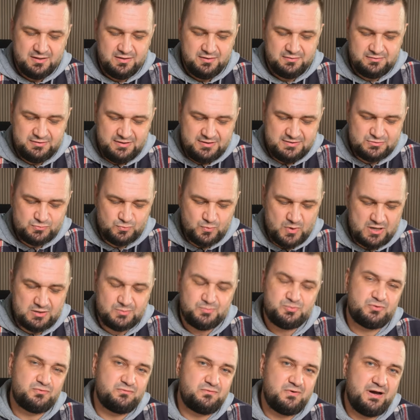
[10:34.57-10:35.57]
This one
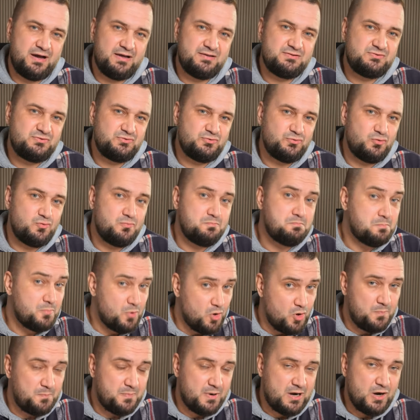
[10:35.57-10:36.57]
provides you
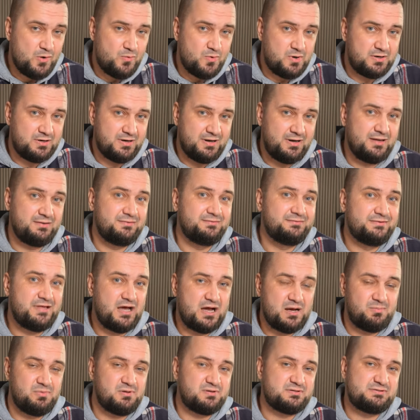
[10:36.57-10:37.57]
more power and
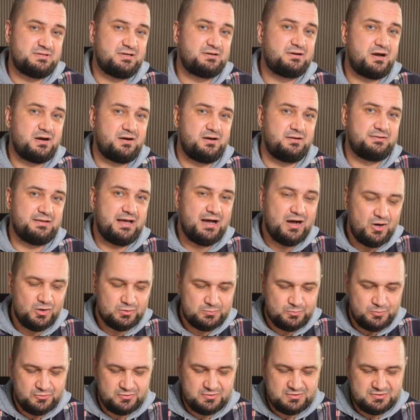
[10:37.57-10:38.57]
doubles the current
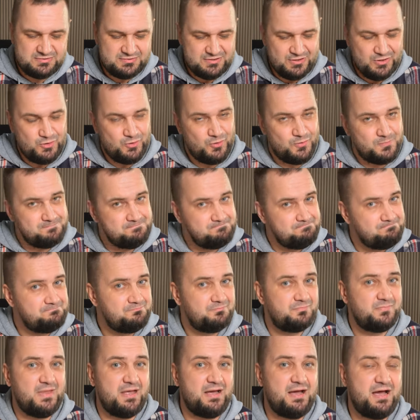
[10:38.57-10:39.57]
output, so
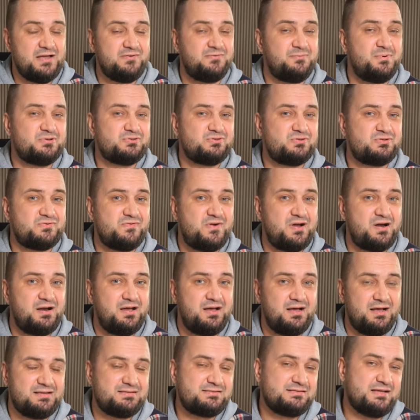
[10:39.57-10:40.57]
the Hifiman Susvara
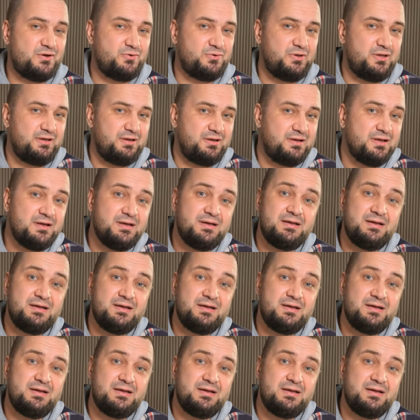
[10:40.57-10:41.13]
are sounding